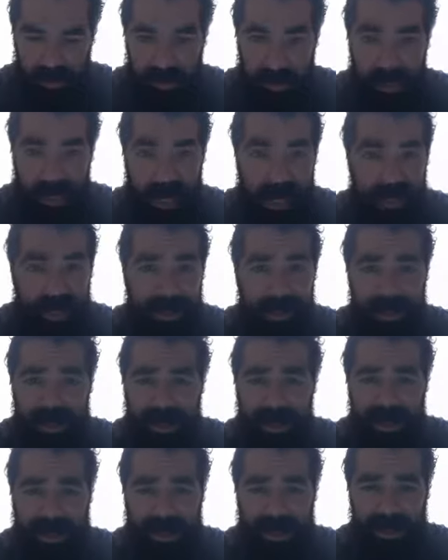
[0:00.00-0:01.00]
And then Addie's
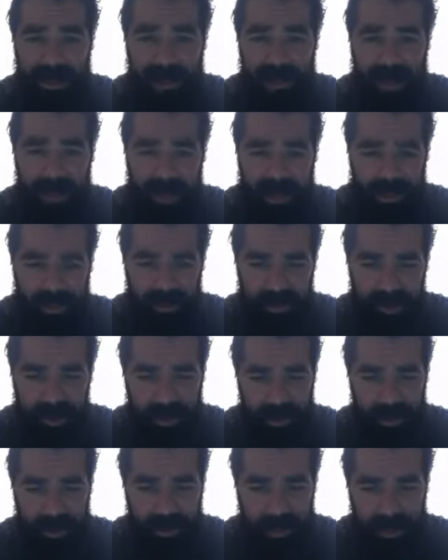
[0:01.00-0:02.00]
in town. I got to hang out with
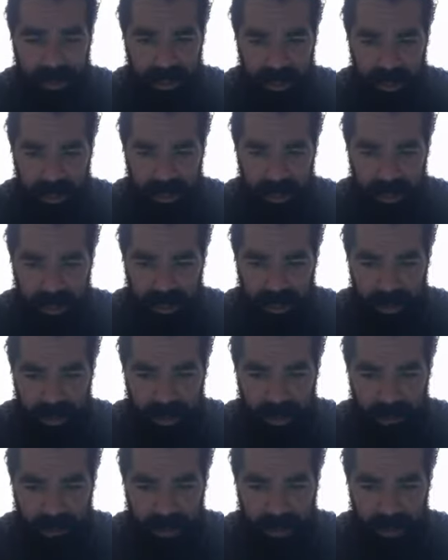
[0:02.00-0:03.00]
Addie.
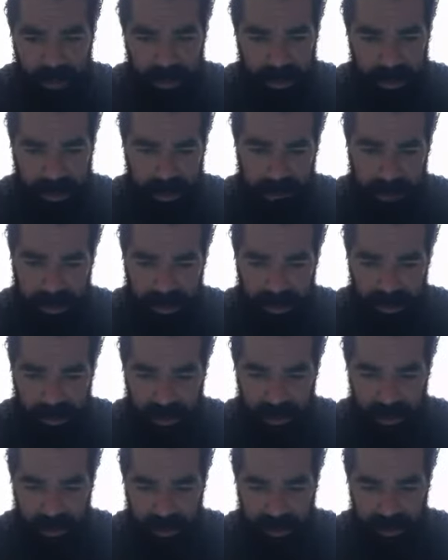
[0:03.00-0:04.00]
I'm coming out of my
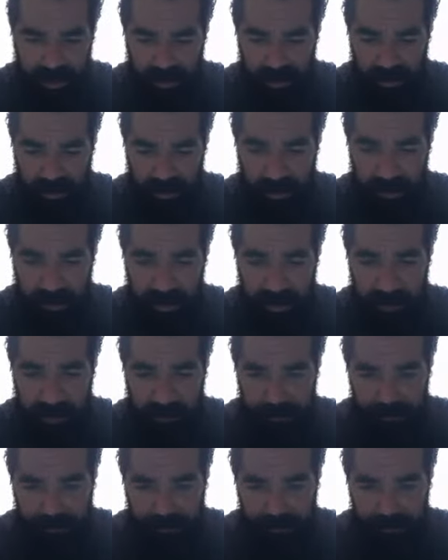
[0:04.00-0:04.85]
shell. This year was like